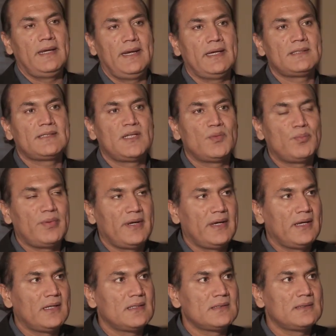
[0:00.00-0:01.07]
aches and
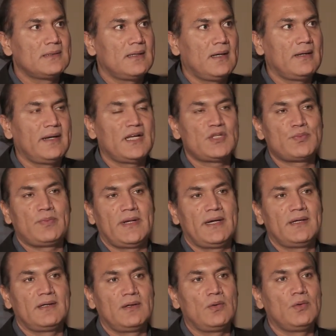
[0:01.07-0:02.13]
pains,
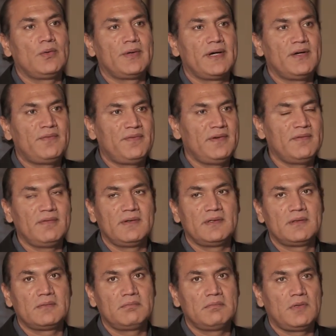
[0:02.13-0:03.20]
unexplained low-grade
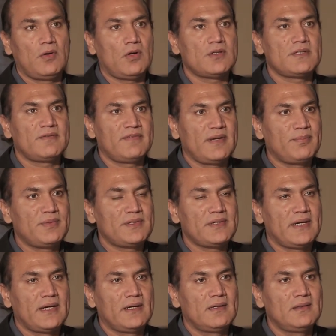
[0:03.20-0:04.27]
fever, loss of
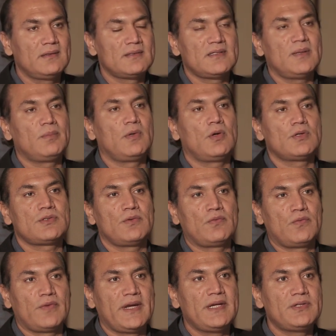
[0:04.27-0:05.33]
appetite, some loss
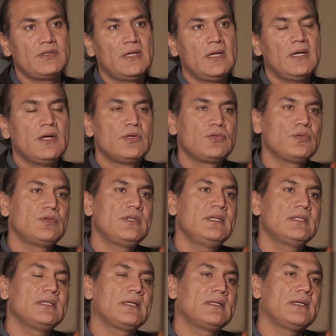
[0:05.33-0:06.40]
of weight. So
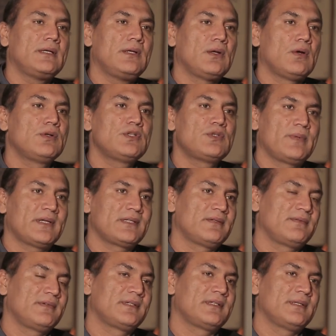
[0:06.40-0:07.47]
these are the non-specific